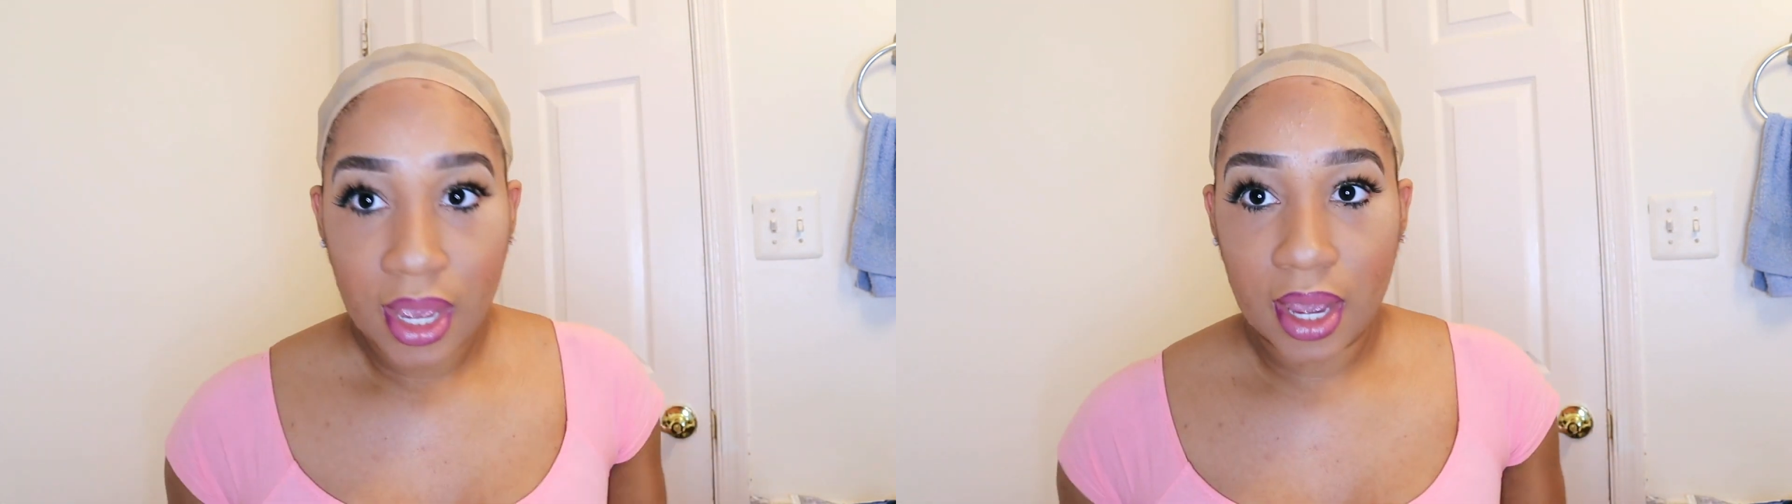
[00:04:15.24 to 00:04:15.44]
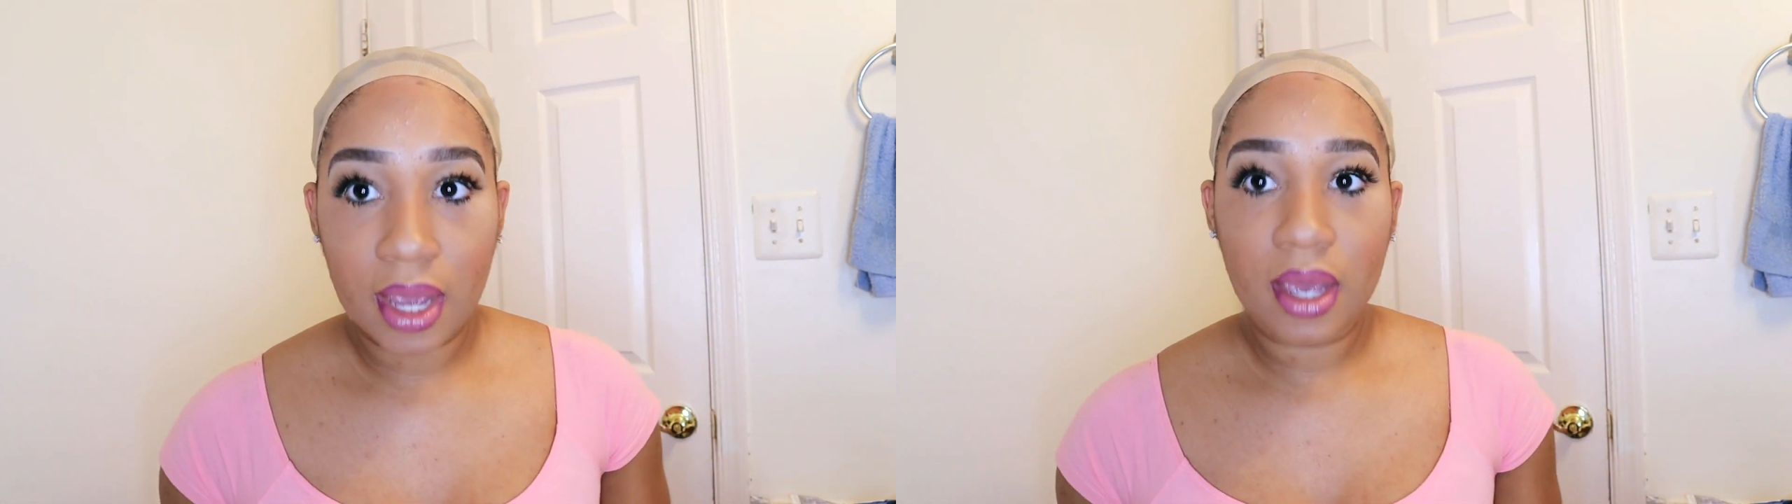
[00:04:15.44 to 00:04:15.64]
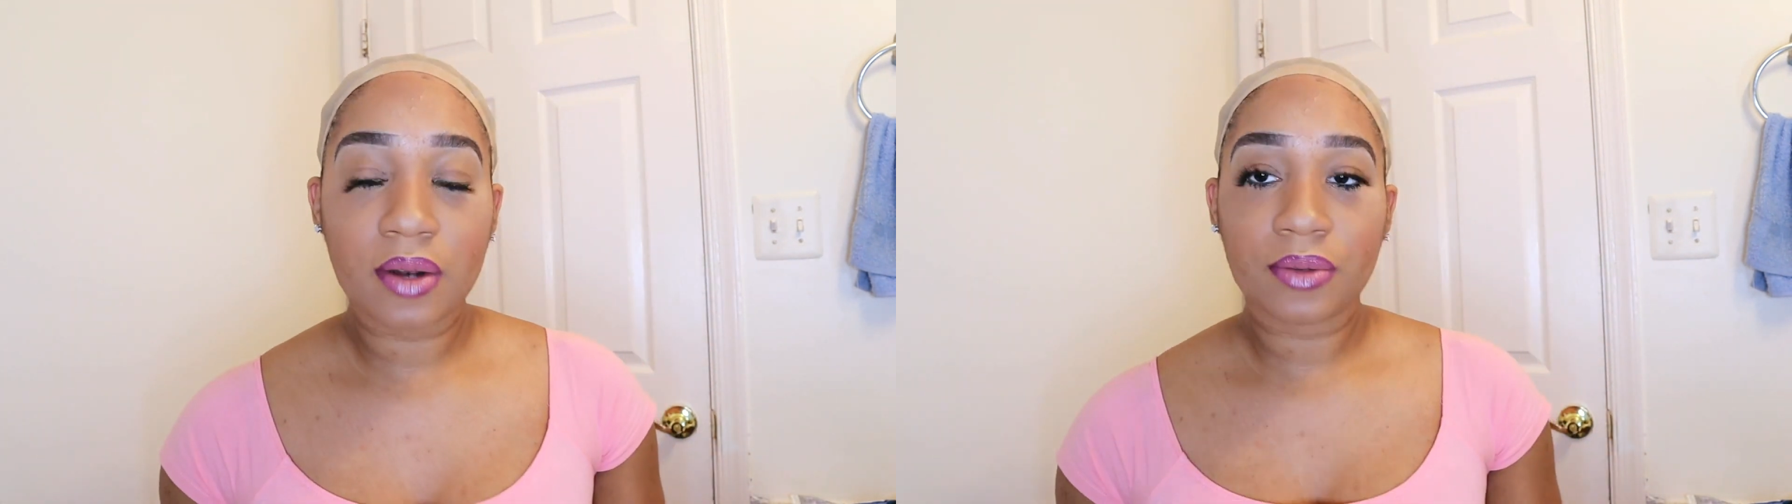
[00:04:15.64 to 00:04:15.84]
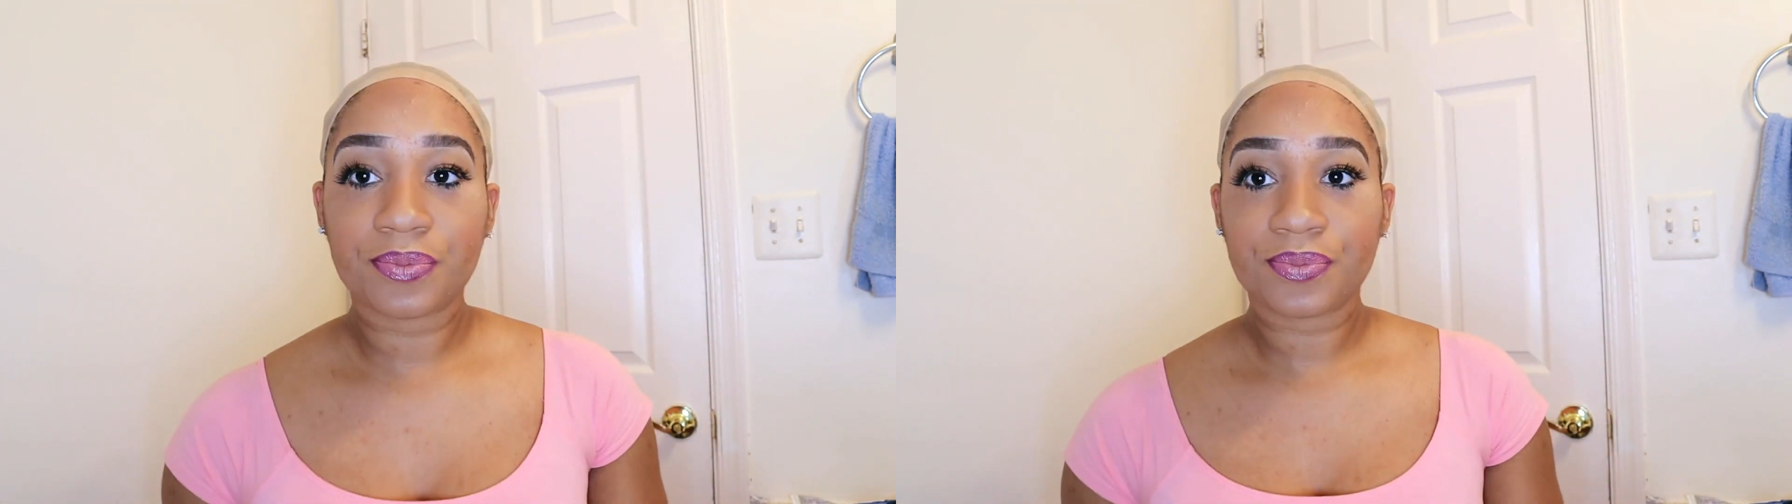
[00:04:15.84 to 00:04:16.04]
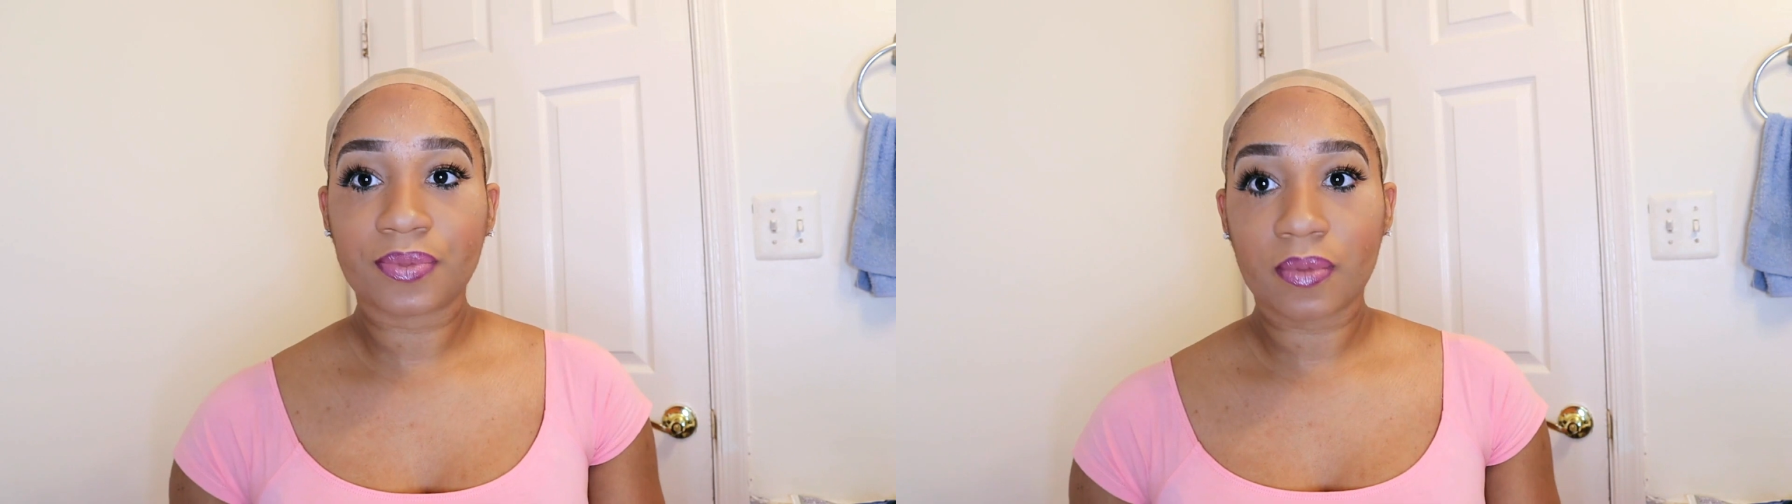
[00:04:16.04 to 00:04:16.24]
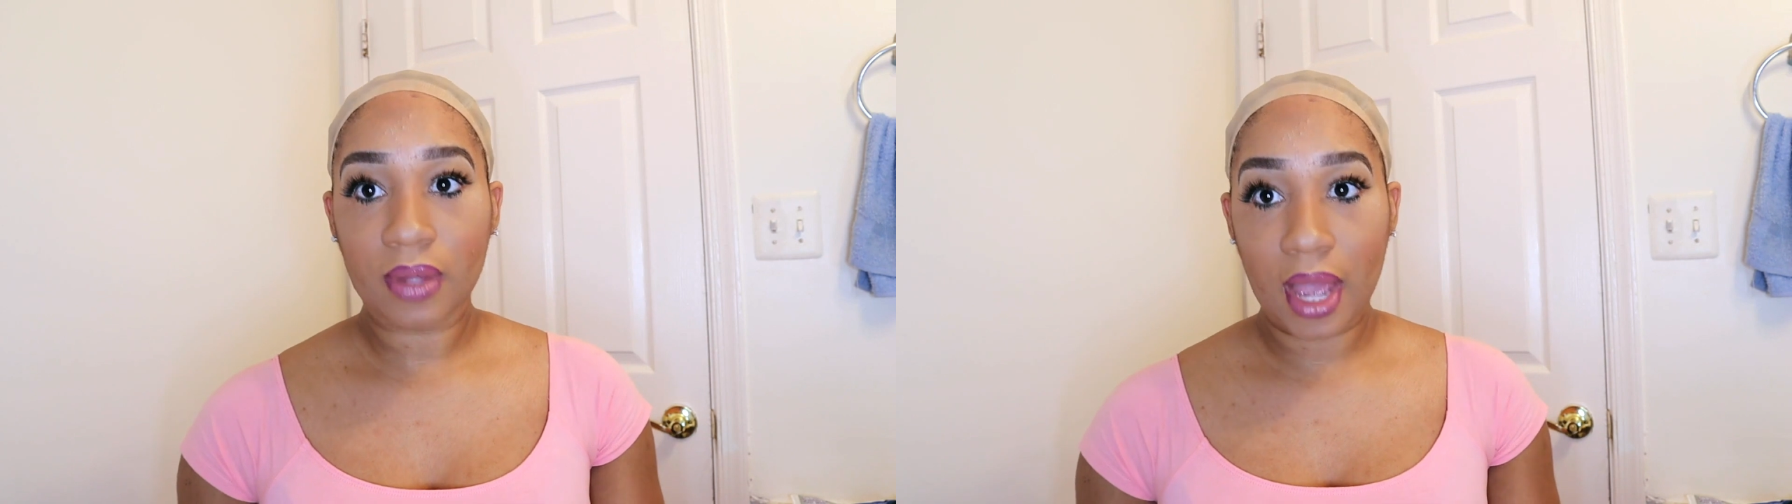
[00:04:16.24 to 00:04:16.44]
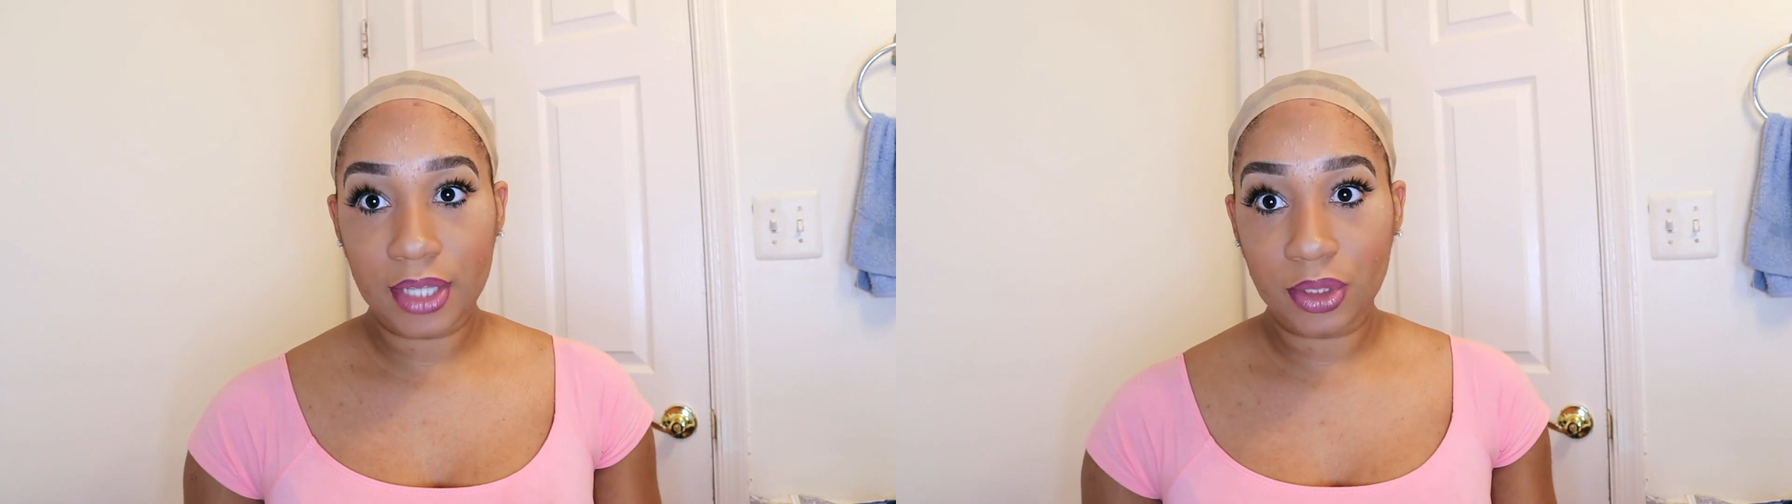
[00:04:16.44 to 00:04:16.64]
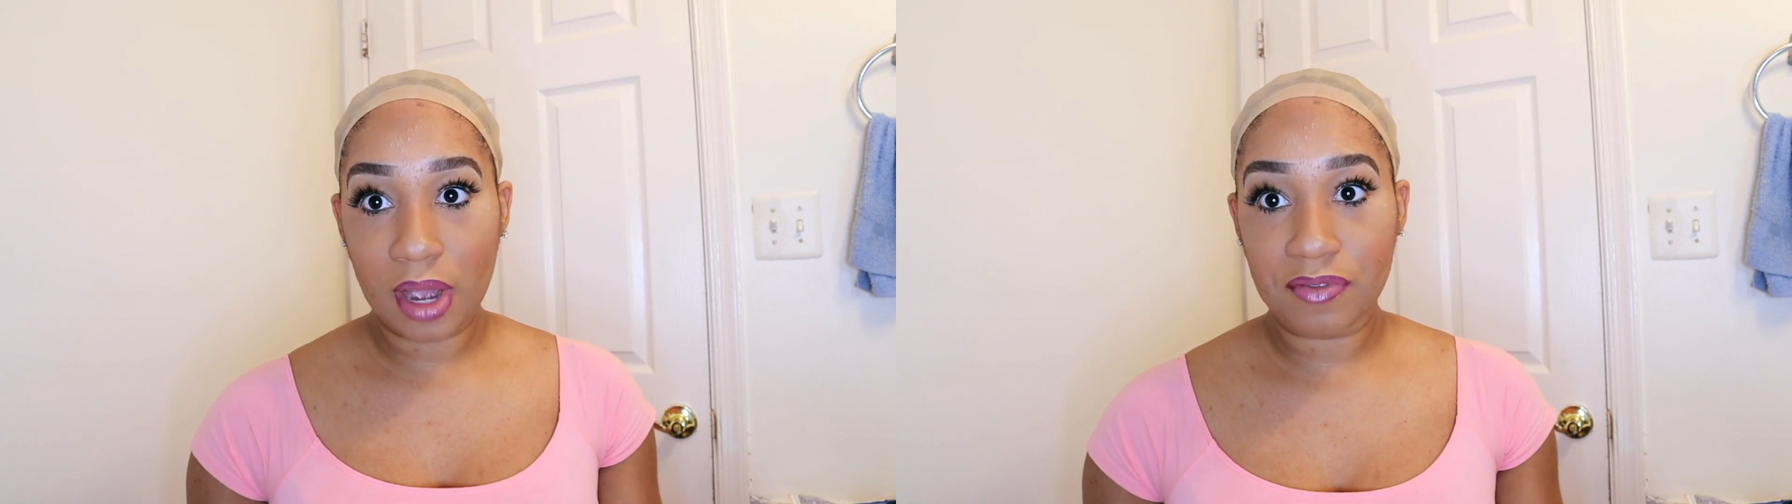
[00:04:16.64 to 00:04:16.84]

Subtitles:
And I do